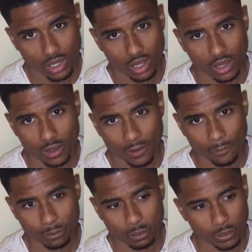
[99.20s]

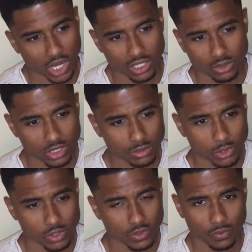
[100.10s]
But I do this
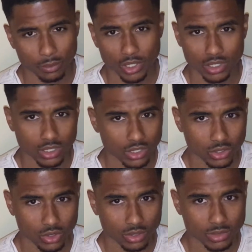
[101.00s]
music for me. You
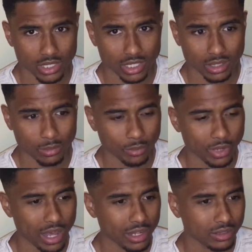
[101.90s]
know what I'm saying? I'm
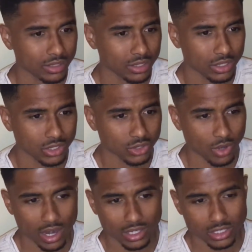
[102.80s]
not
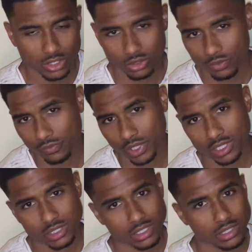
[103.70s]
trying to fit
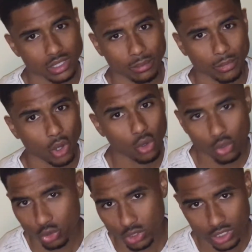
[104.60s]
into some
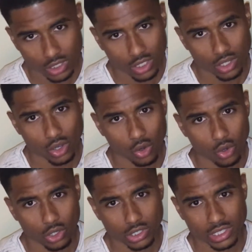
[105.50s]
mold
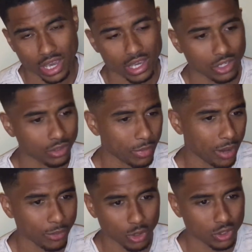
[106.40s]
or cater my
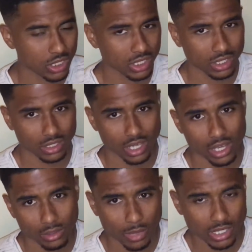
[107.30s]
music and
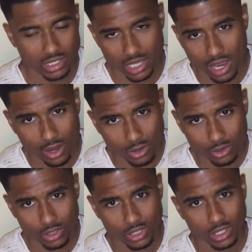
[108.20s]
cater my
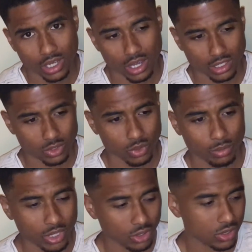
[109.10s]
sound to
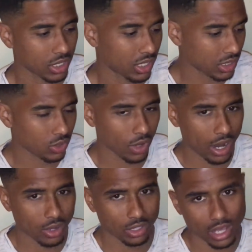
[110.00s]
appeal to this
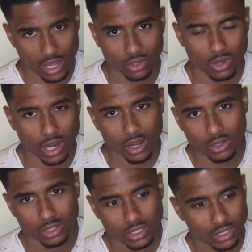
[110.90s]
crowd or that crowd.
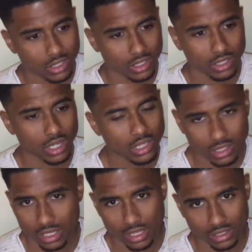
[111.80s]

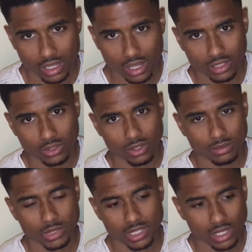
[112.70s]
Nothing like that. You know what
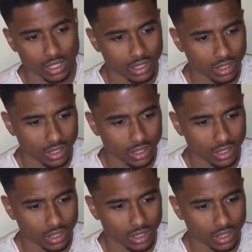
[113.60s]
I'm saying?